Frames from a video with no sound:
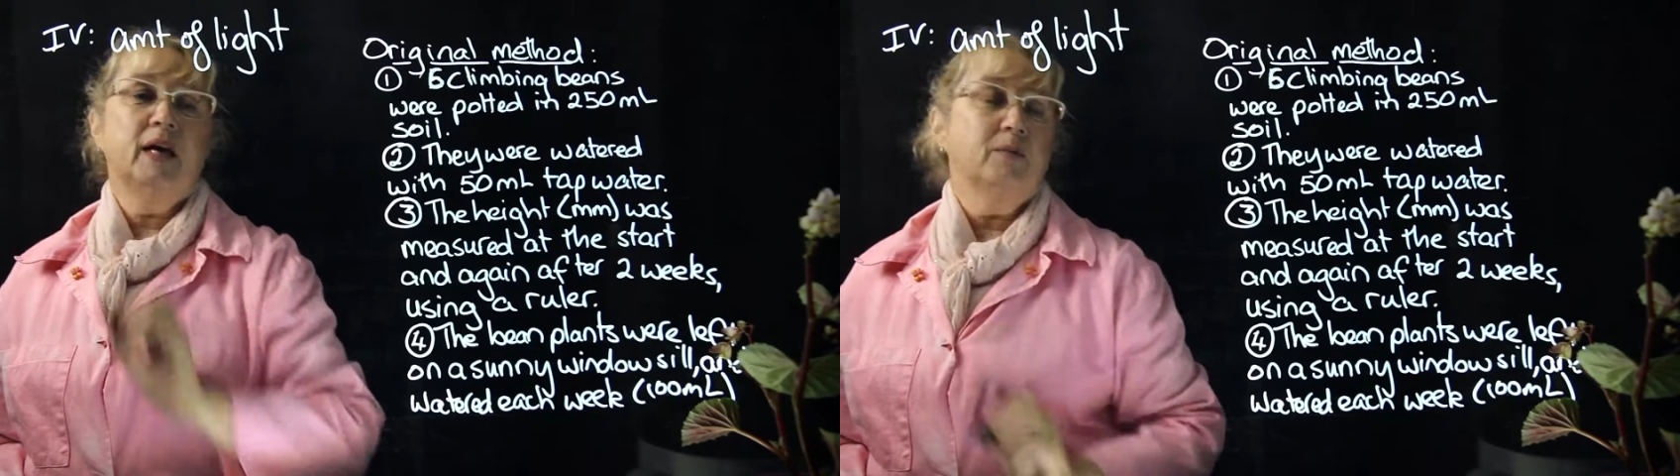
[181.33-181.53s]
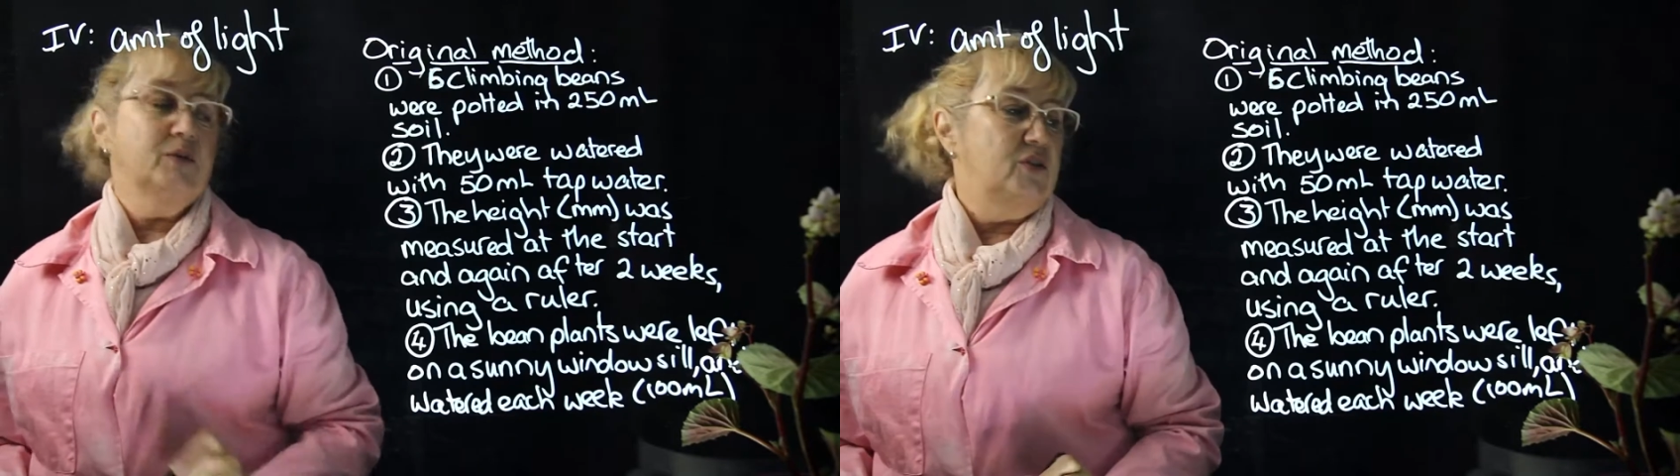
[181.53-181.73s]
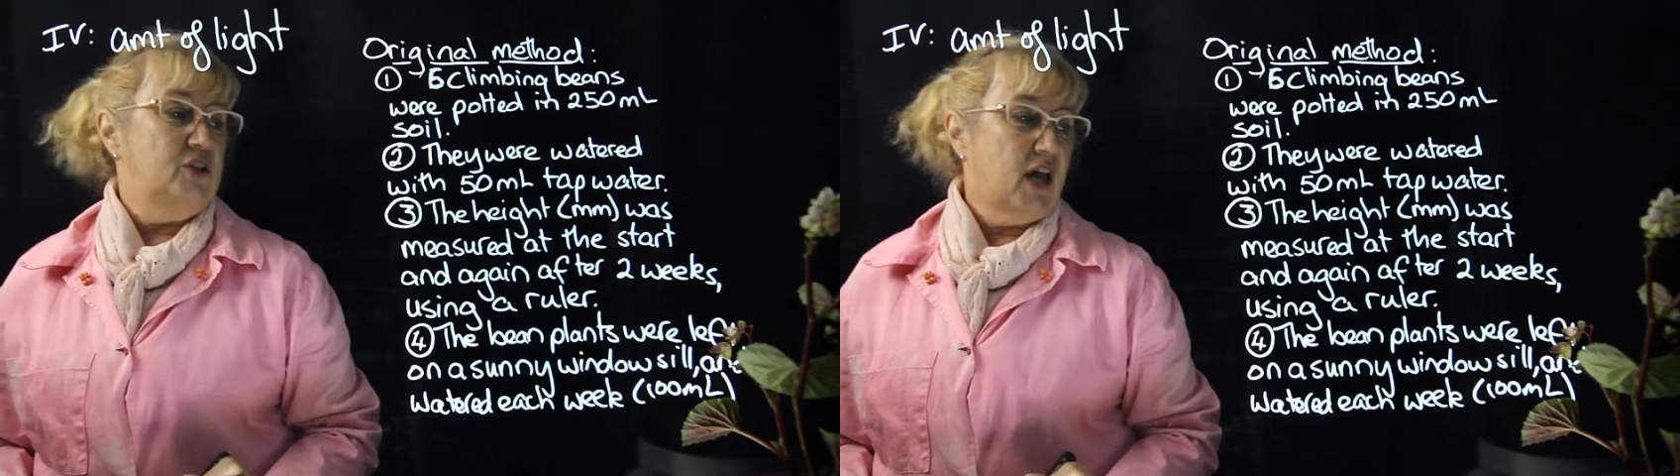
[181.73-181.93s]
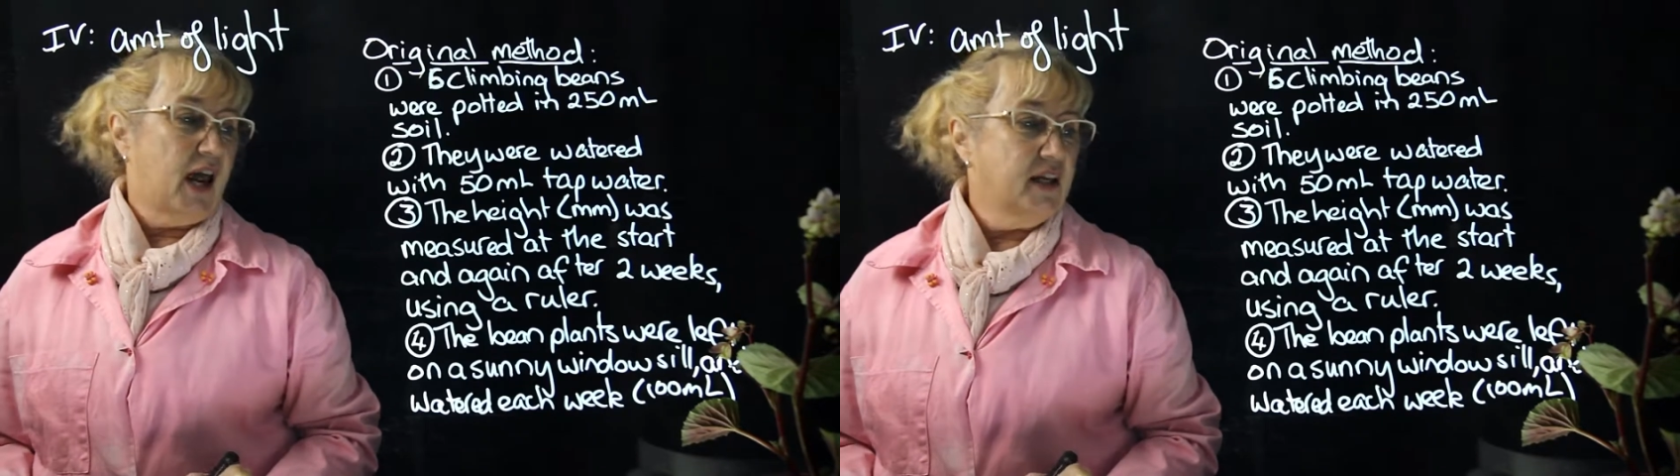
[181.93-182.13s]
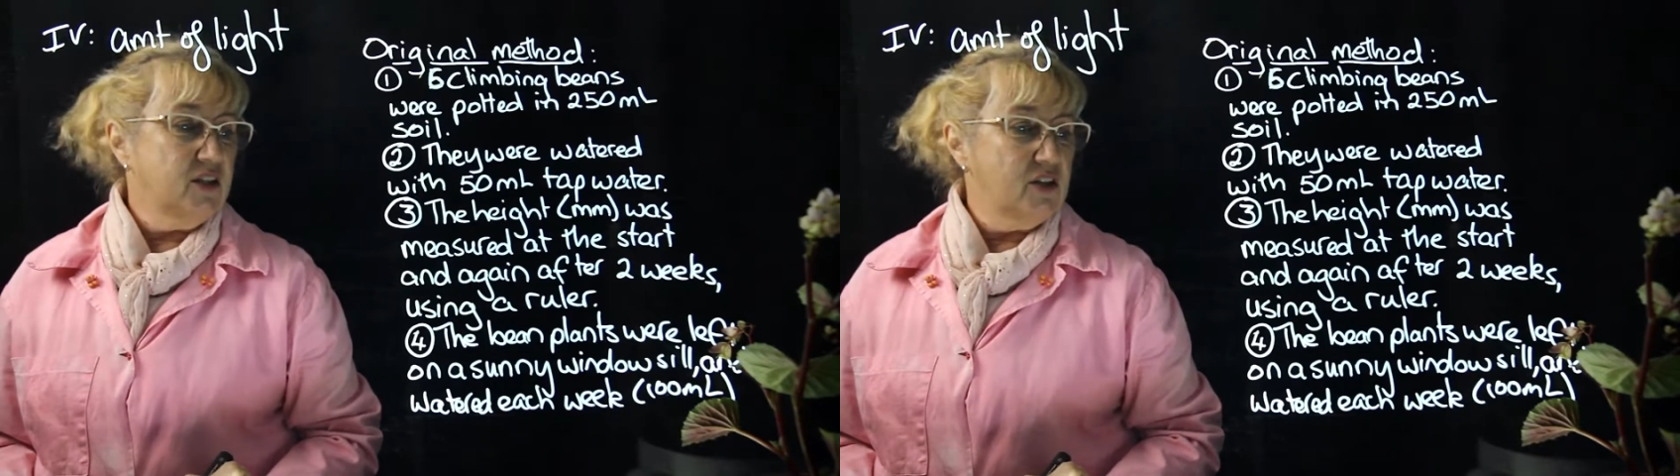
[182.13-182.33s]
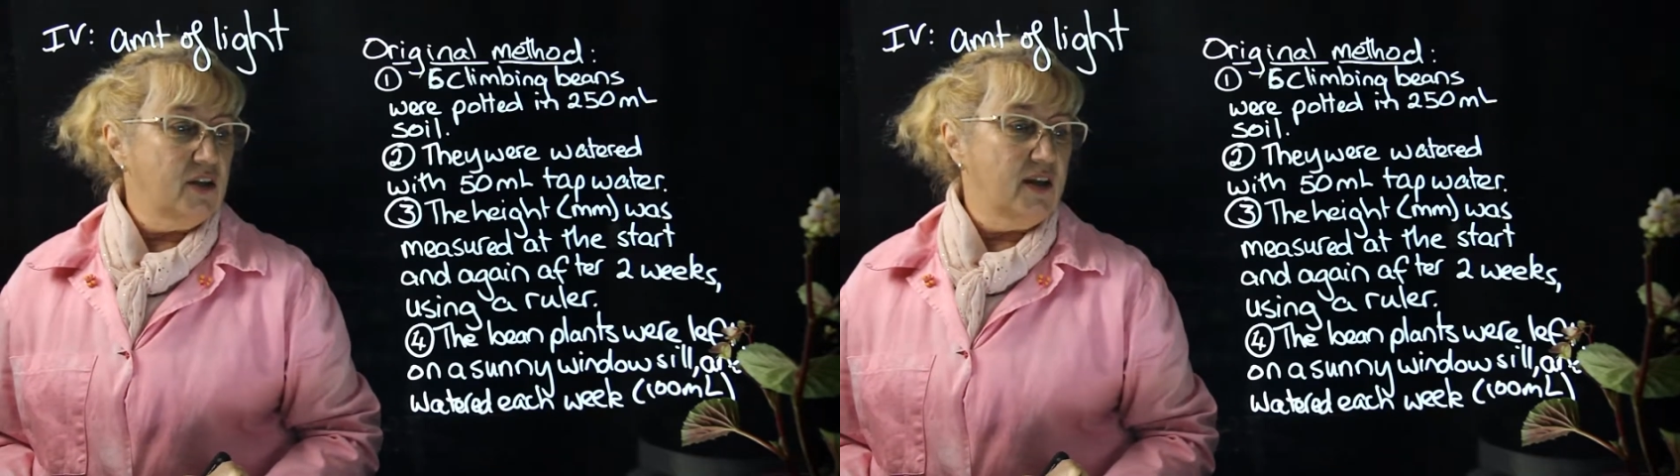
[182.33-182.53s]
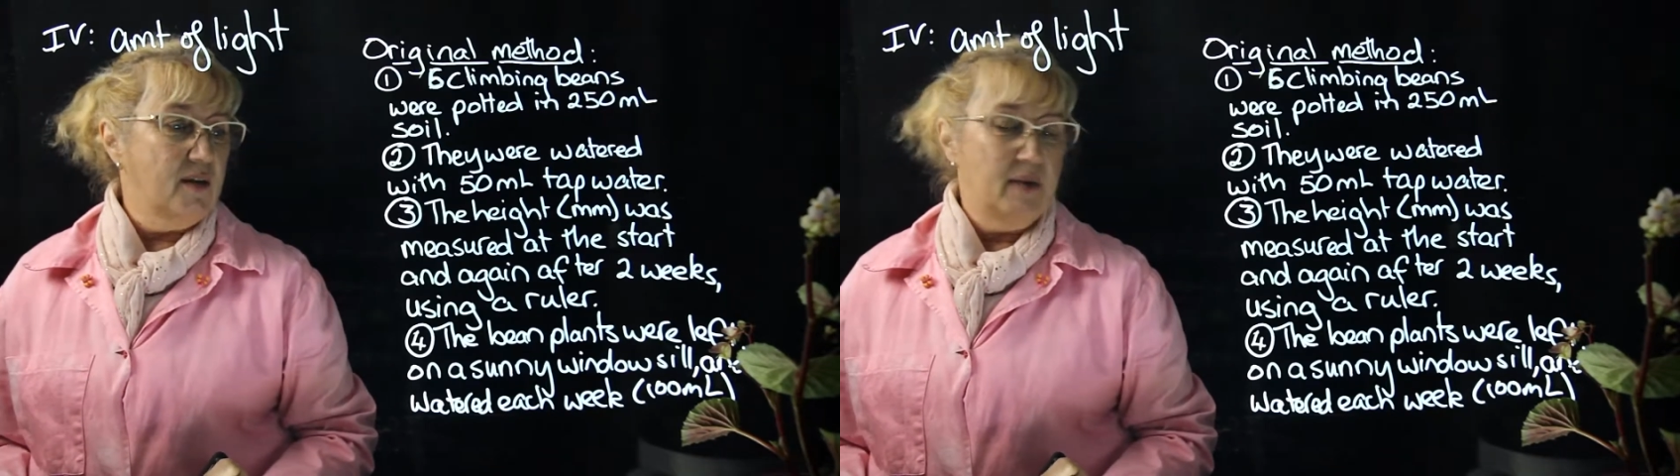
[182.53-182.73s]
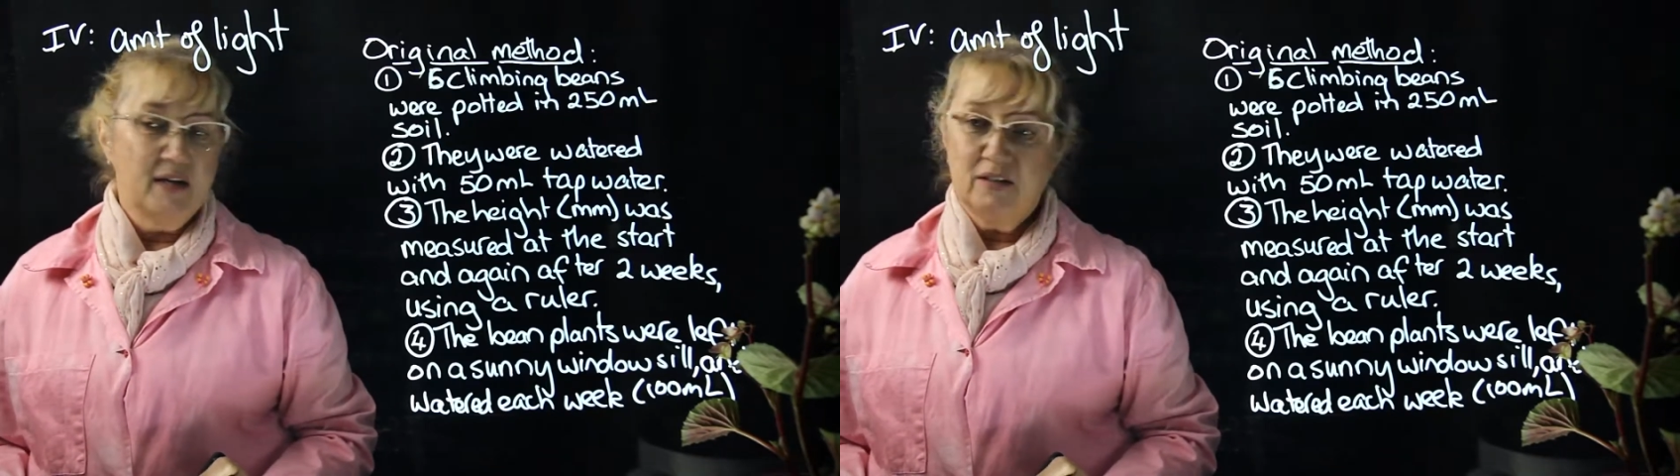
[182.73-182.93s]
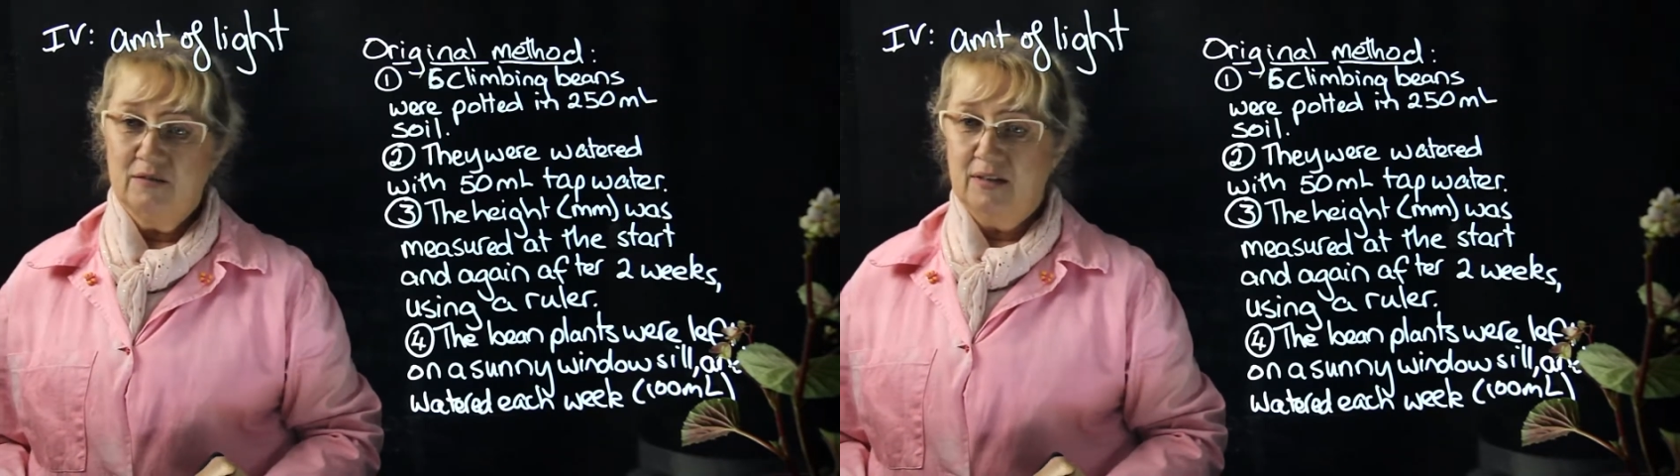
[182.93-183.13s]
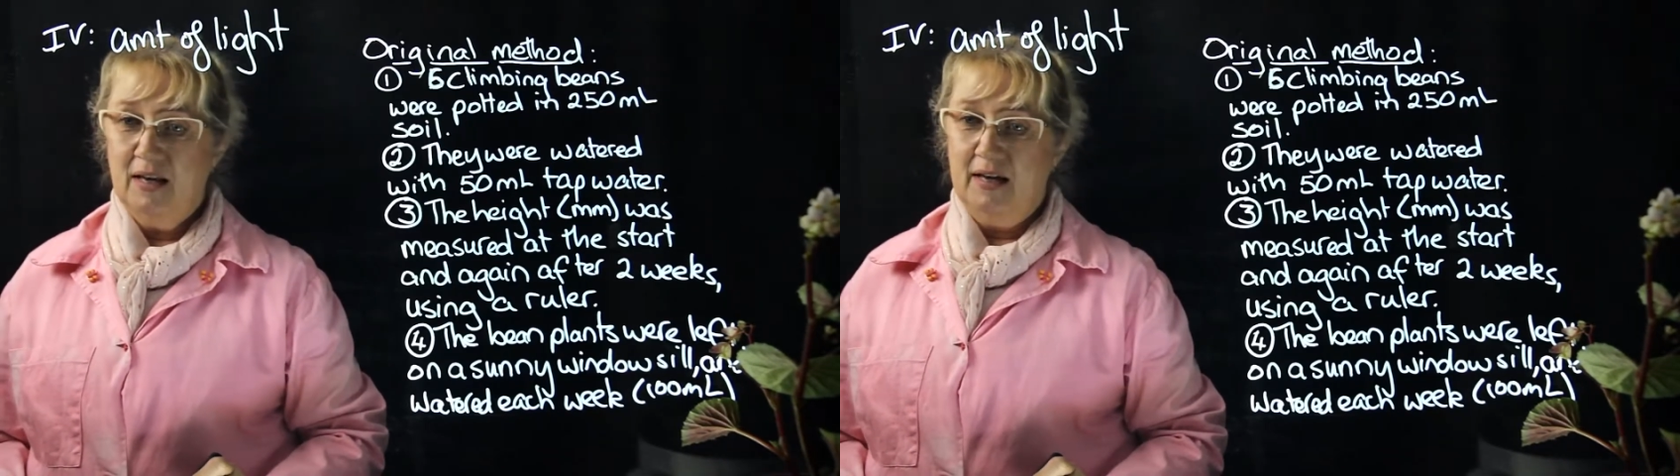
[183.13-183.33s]
able to change the amount
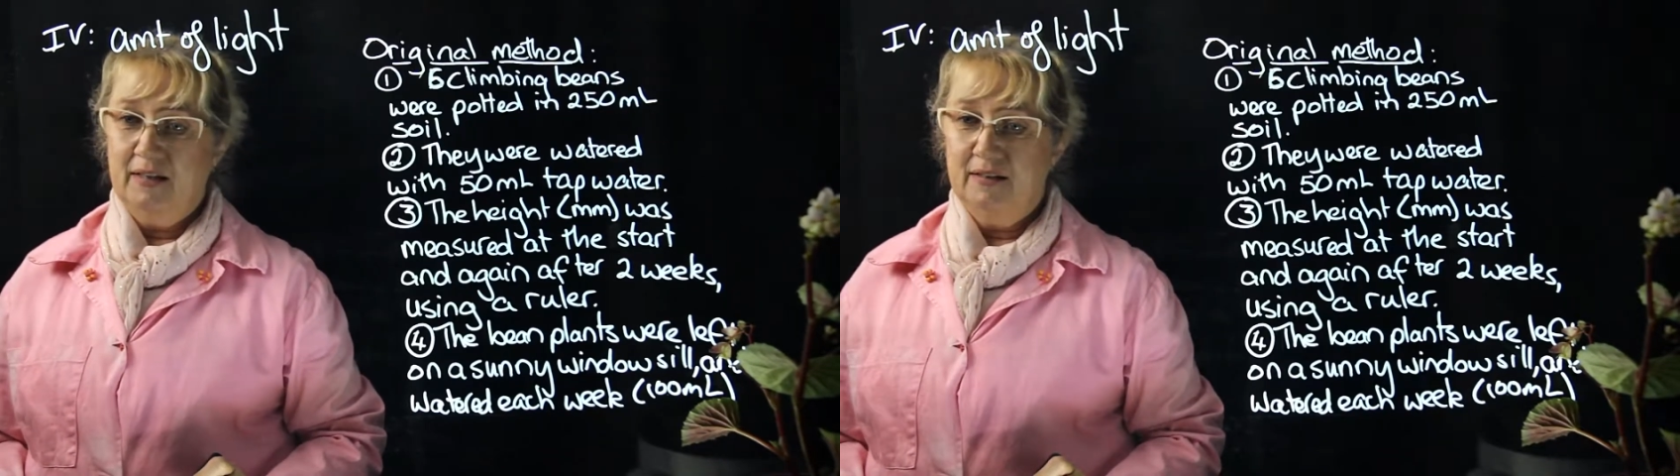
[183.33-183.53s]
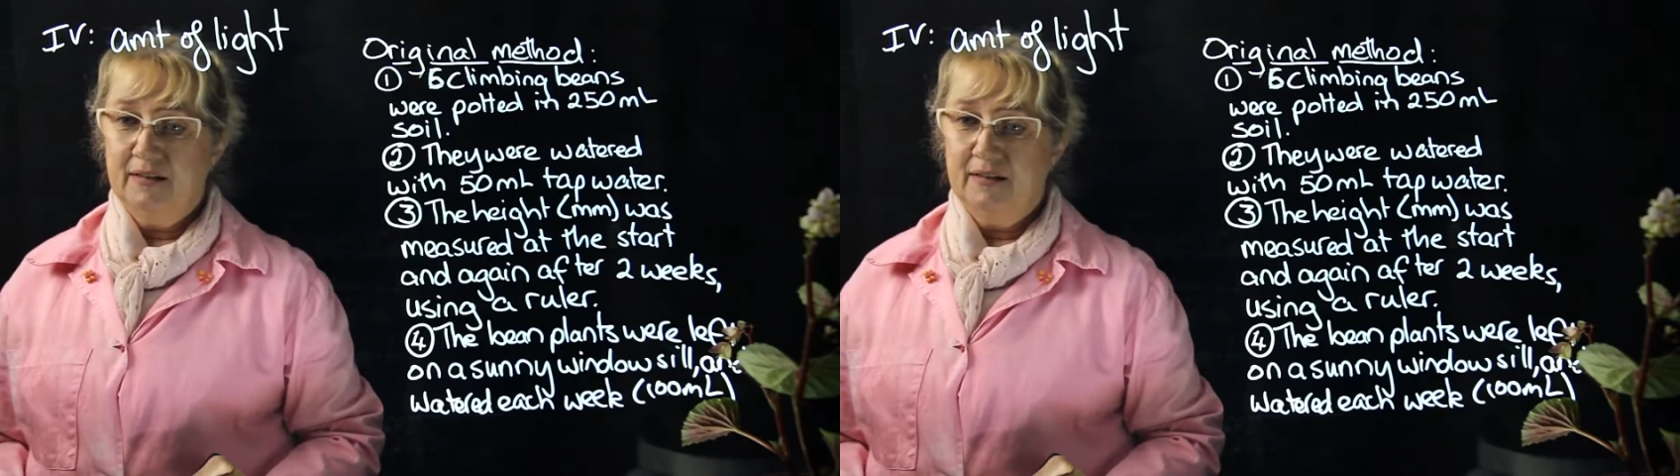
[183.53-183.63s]
of light.